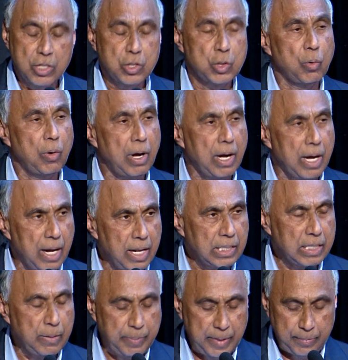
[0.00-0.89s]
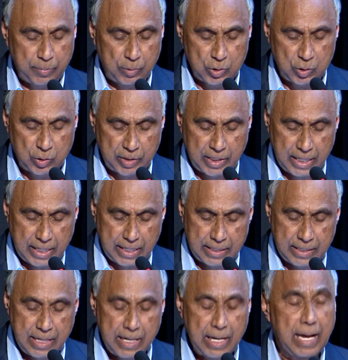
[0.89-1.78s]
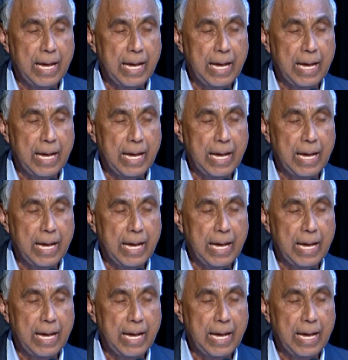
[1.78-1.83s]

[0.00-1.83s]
to all the people you can,